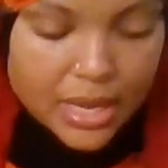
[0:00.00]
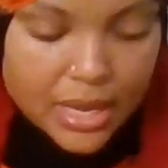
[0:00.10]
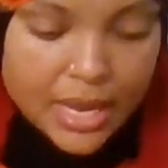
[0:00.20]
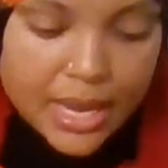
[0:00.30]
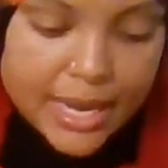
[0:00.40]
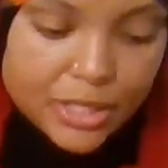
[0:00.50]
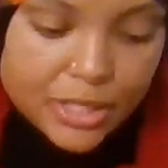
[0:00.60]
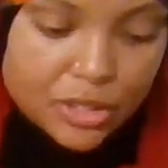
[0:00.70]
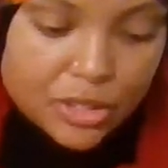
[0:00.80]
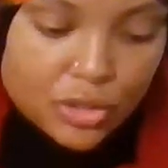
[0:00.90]
I just
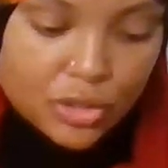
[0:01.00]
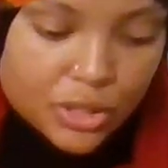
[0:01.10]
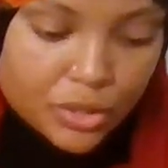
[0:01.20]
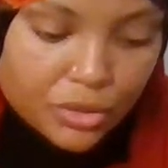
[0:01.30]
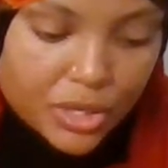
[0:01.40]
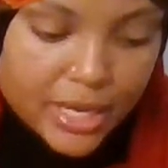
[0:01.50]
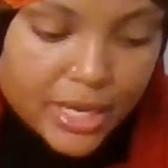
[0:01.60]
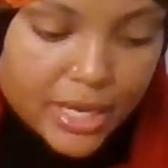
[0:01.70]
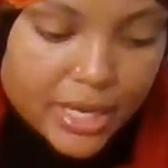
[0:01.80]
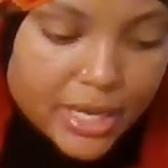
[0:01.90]
don't want to create
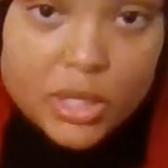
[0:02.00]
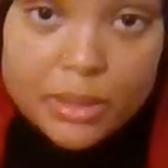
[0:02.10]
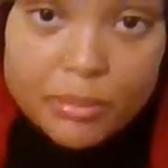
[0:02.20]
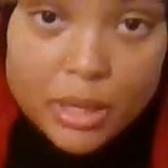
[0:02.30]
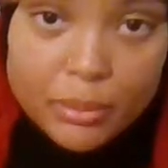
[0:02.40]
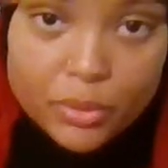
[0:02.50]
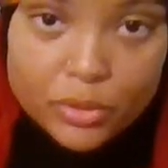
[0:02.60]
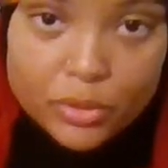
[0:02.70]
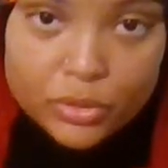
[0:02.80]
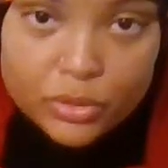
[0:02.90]
too many
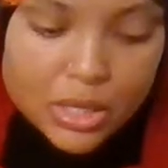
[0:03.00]
bubbles.